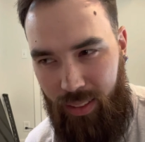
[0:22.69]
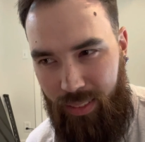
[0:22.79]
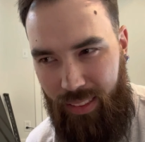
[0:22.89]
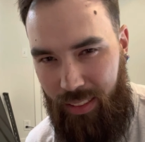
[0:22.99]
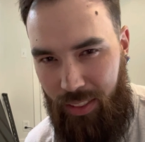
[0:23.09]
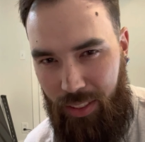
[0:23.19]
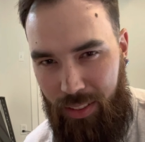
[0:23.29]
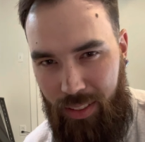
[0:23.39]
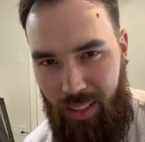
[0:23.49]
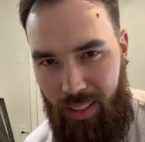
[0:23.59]
It's
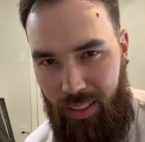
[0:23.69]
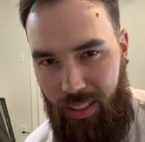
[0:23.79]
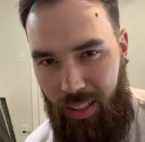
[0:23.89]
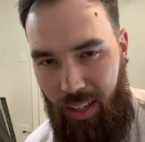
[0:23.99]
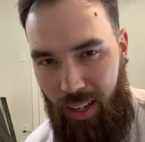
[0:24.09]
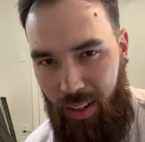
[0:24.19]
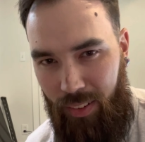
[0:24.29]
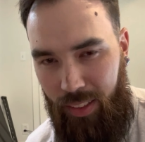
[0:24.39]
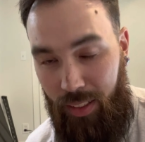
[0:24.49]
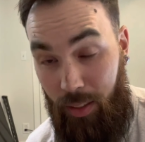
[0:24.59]
just not in the
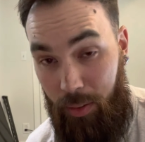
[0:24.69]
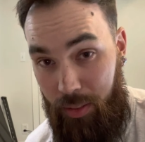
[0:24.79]
area that I was